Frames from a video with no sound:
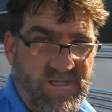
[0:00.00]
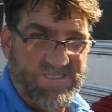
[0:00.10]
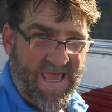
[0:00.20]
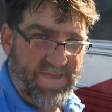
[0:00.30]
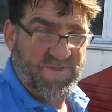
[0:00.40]
what's
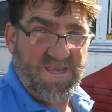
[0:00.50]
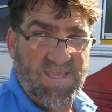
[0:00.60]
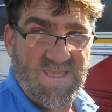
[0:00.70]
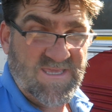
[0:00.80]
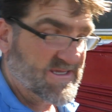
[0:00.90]
happened
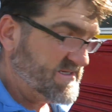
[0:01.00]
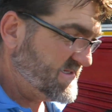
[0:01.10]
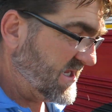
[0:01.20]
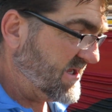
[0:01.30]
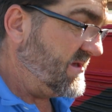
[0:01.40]

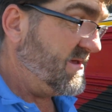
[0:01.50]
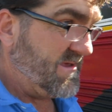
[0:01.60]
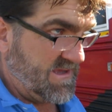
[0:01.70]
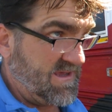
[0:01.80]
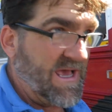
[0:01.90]
is
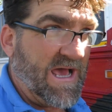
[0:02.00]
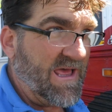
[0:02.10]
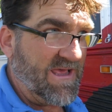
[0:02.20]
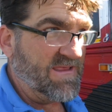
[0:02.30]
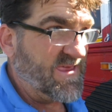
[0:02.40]

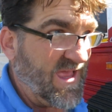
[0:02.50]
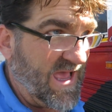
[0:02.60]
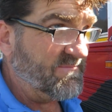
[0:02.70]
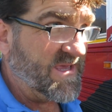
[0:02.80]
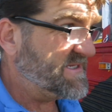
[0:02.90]

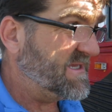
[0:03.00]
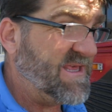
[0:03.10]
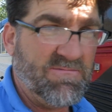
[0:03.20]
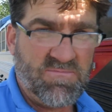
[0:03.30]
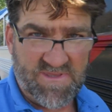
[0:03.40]
I'm guessing
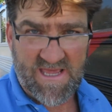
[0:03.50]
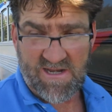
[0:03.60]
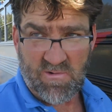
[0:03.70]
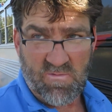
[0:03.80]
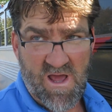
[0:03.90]
that
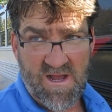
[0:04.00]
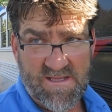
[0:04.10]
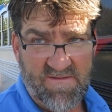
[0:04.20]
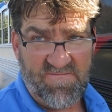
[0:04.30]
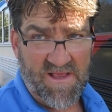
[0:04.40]
little rock
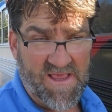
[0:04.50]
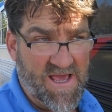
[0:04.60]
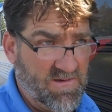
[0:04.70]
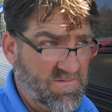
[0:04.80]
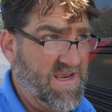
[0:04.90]
that fell
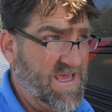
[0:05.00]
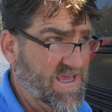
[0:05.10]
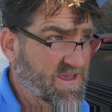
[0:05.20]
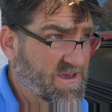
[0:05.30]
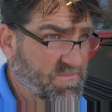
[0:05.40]
out when
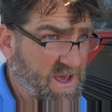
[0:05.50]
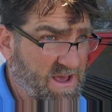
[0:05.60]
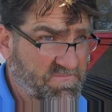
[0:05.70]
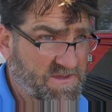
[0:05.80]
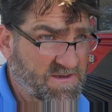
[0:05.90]
I popped